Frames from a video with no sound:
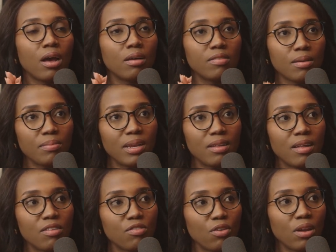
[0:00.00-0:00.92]
somebody
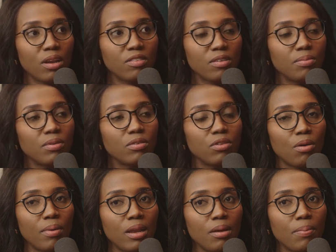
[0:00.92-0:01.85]
that's knowledgeable.
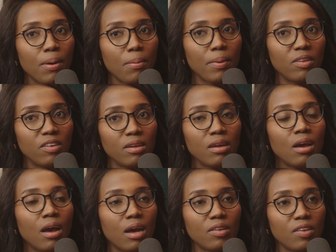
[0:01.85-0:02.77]
Normally a property
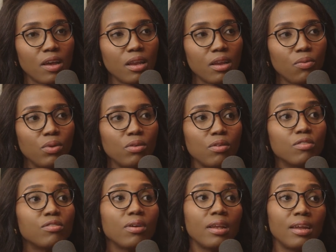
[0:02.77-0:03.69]
attorney will
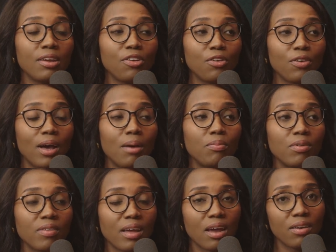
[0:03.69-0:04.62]
also link you up
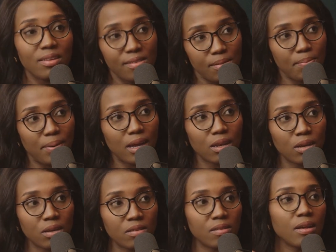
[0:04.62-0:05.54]
with currency
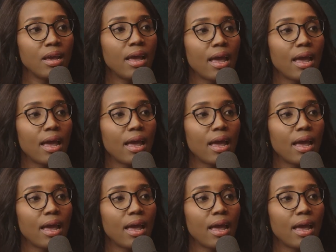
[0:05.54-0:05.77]
partners,